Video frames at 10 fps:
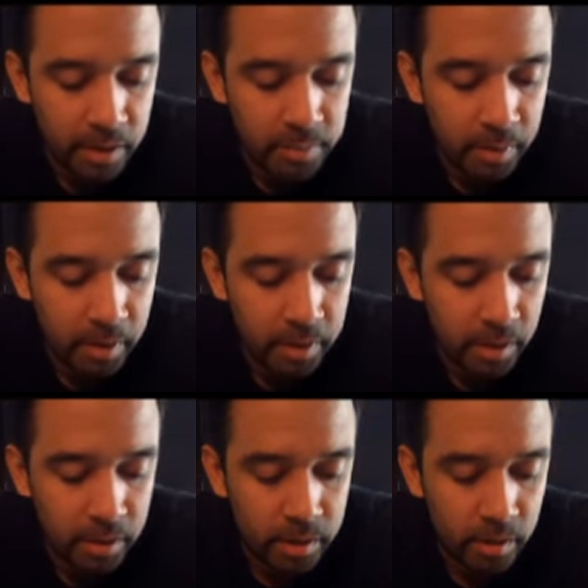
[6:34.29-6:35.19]
These
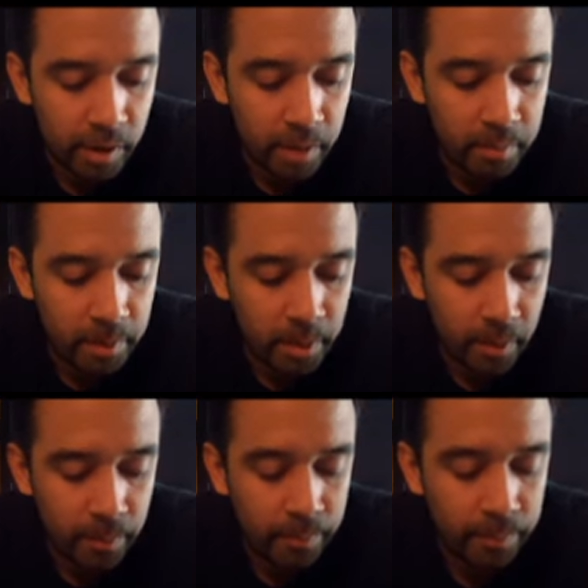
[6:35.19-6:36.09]
parts are described
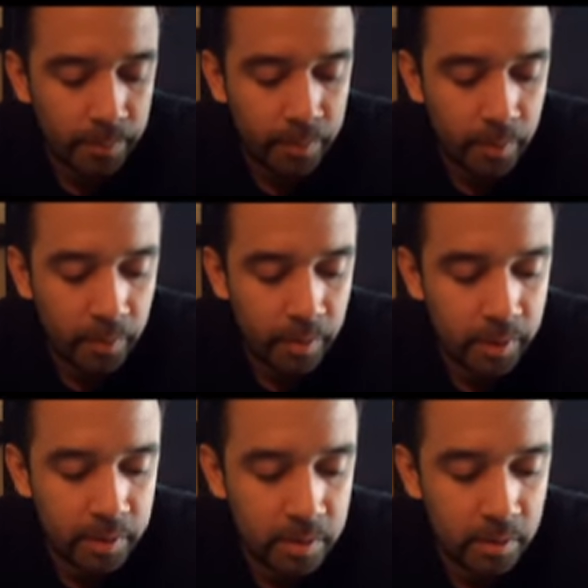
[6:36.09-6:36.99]
below.
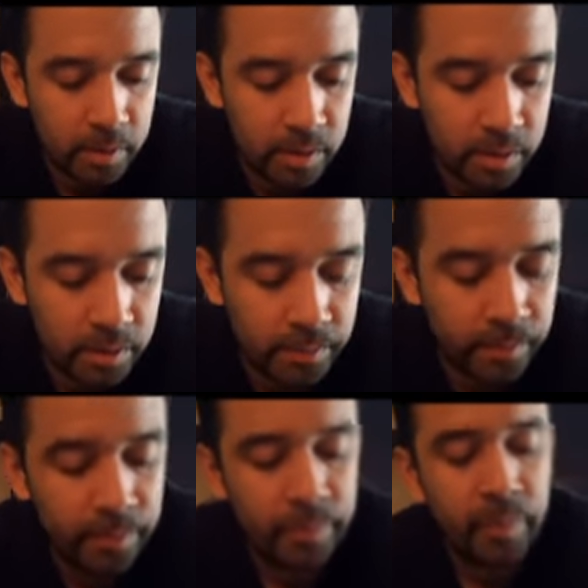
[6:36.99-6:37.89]
Okay, so this is
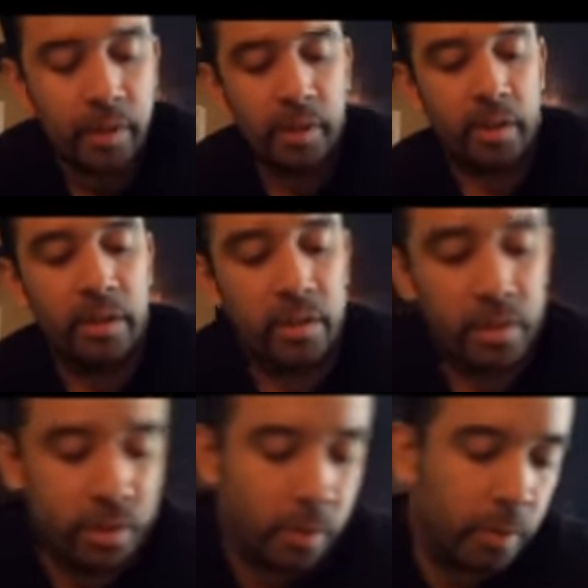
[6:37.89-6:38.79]
in
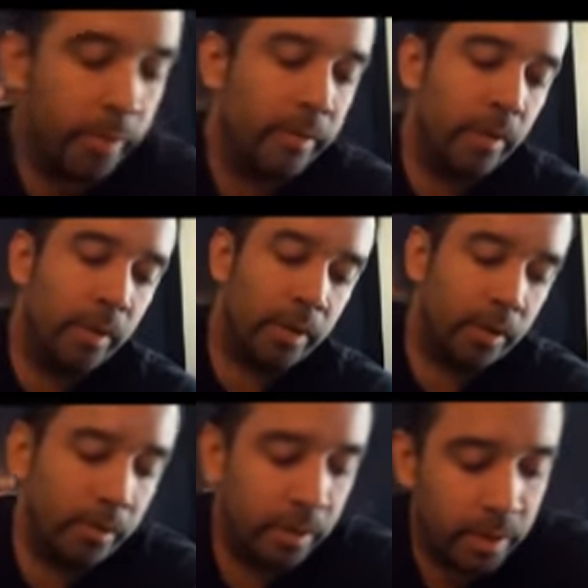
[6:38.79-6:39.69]
addition to what we've already
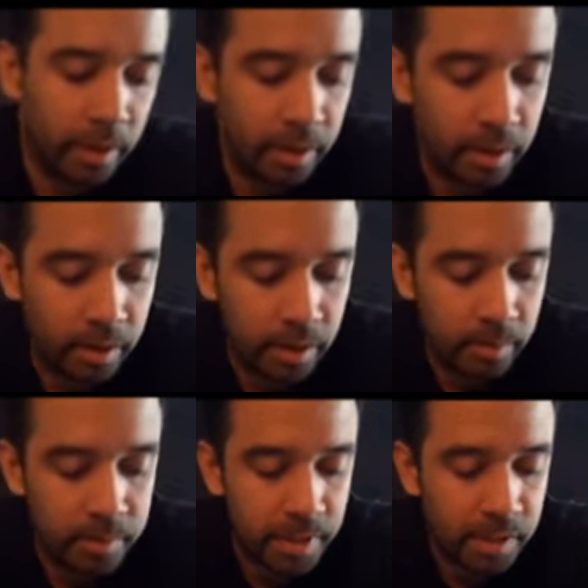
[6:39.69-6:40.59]
learned in
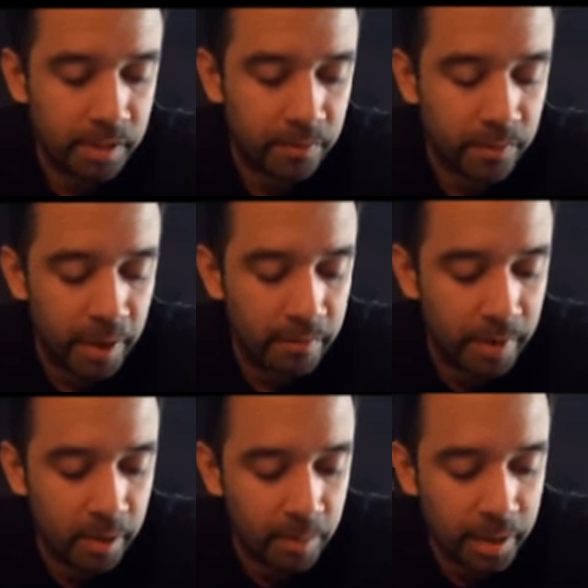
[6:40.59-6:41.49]
section
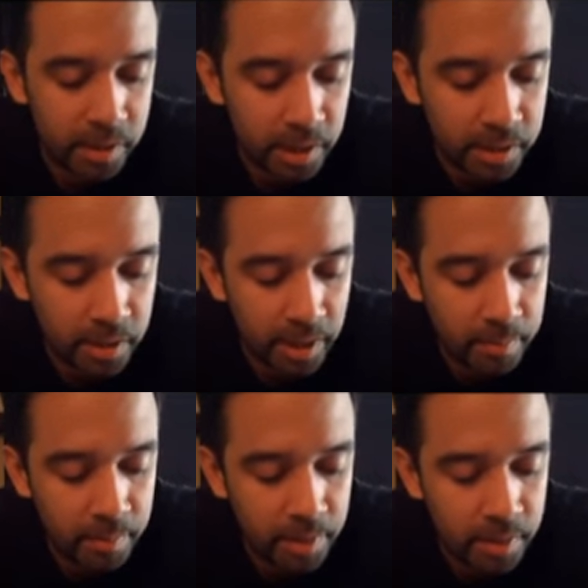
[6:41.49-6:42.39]
5, the air brake section.
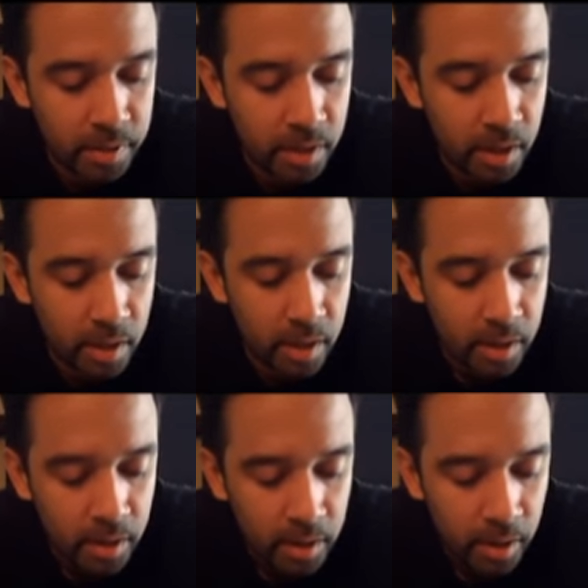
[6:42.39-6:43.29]
Okay, this is
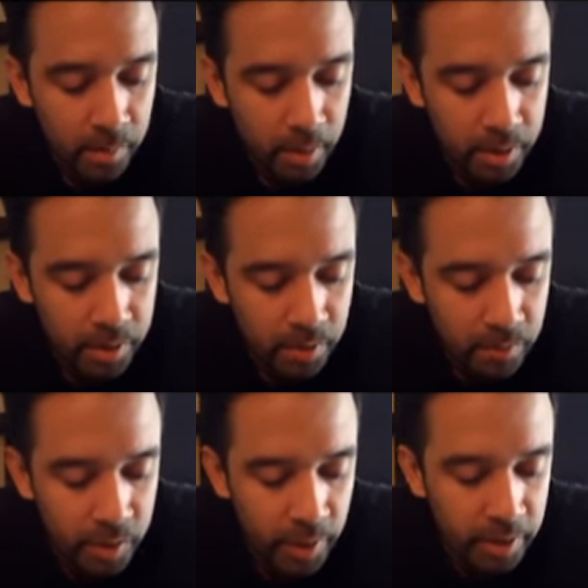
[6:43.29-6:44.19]
part
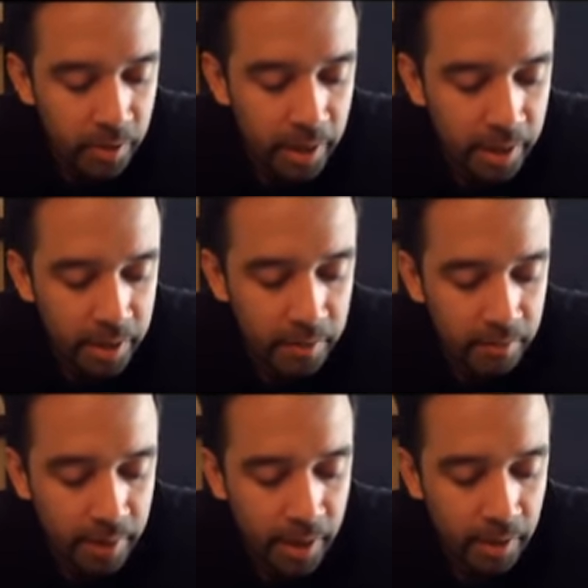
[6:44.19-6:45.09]
2 of the trailer hand
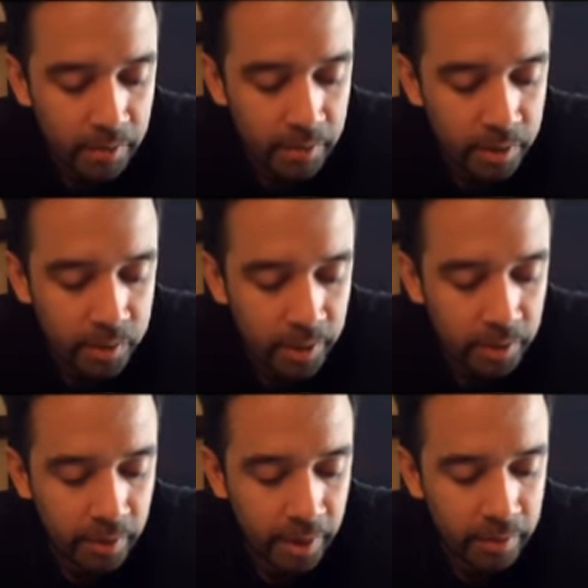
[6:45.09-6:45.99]
valve.
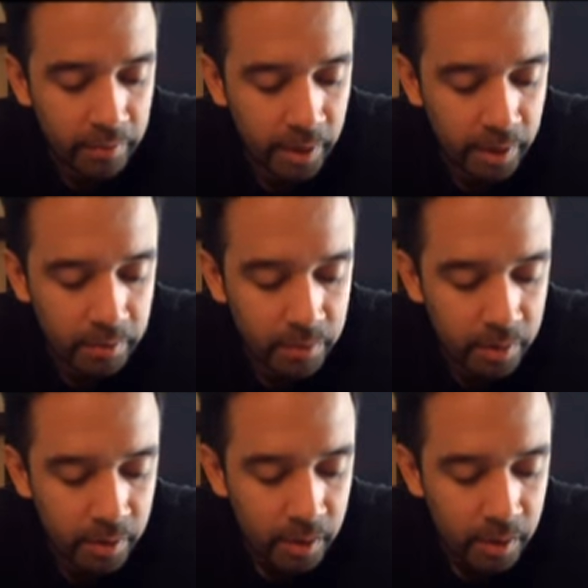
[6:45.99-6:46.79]
Trailer hand valve.